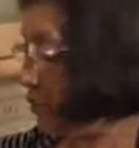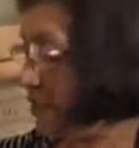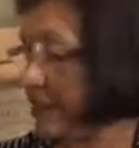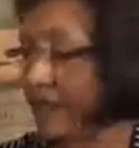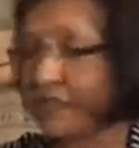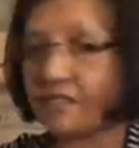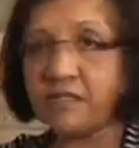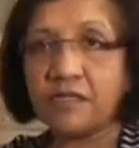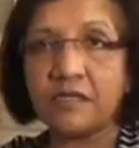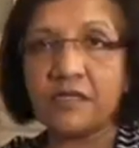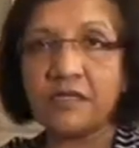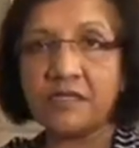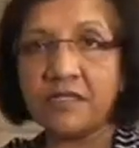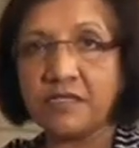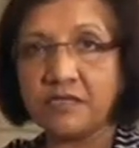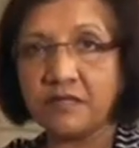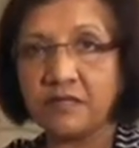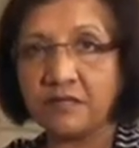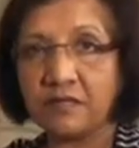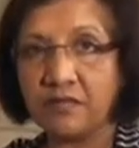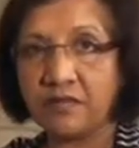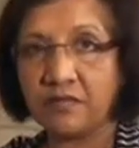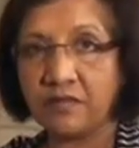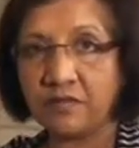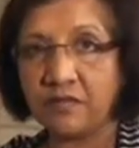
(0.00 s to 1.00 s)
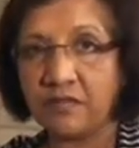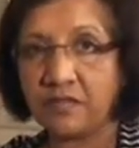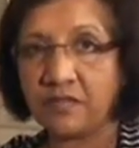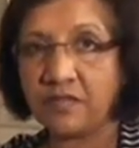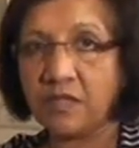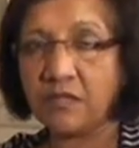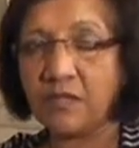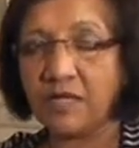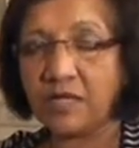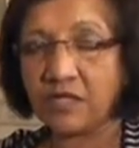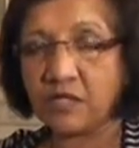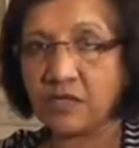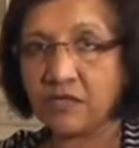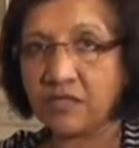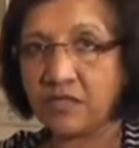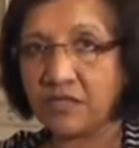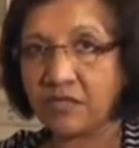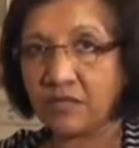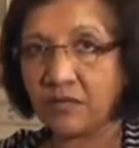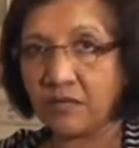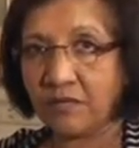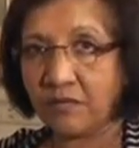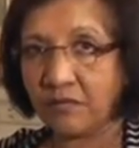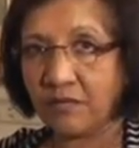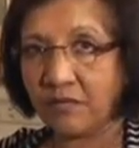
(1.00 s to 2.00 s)
minutes until the tomatoes
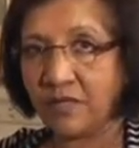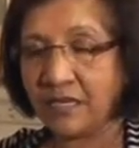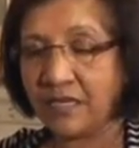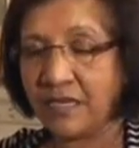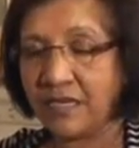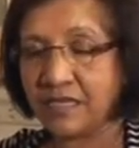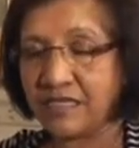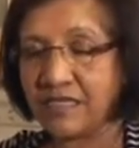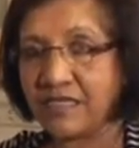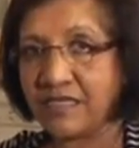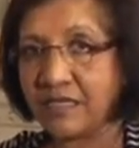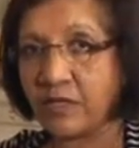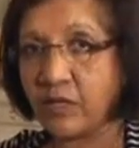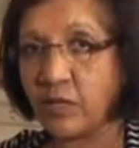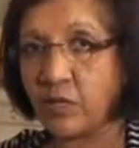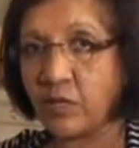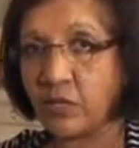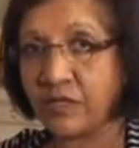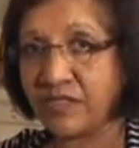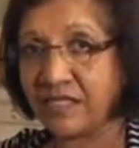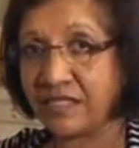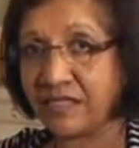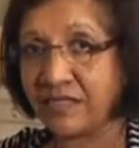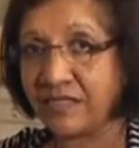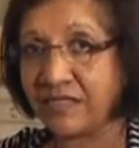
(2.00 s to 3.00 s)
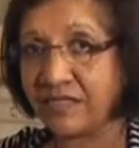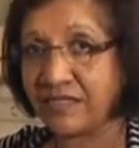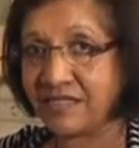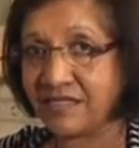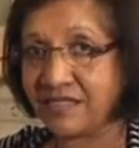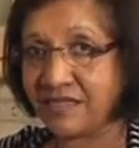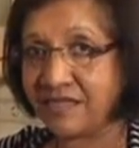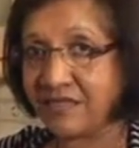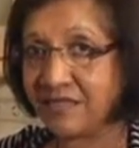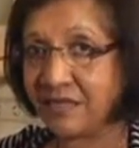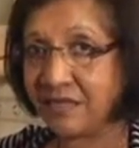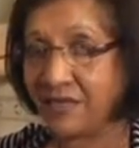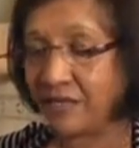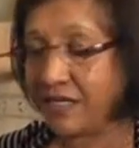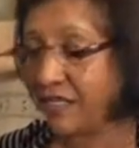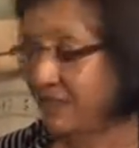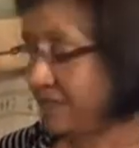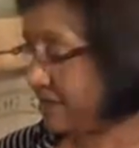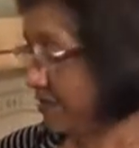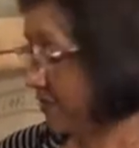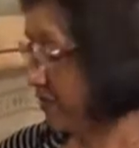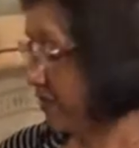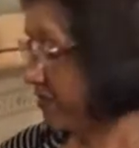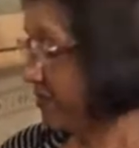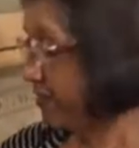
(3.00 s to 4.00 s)
nicely cooked and
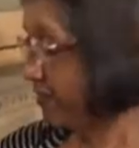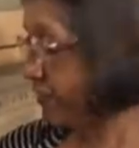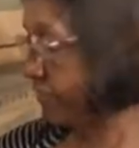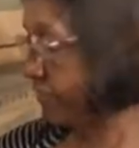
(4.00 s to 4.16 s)
disintegrated.